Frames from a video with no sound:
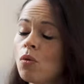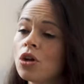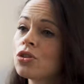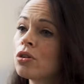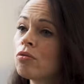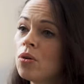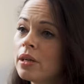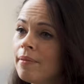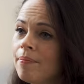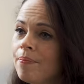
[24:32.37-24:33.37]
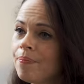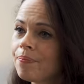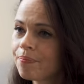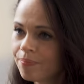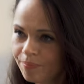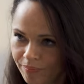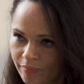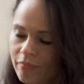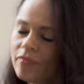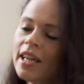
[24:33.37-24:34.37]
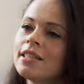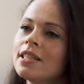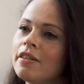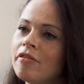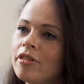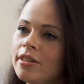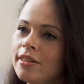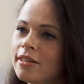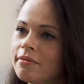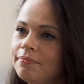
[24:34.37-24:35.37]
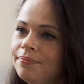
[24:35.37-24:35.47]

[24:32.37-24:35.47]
work's going to roll in. That's the difference.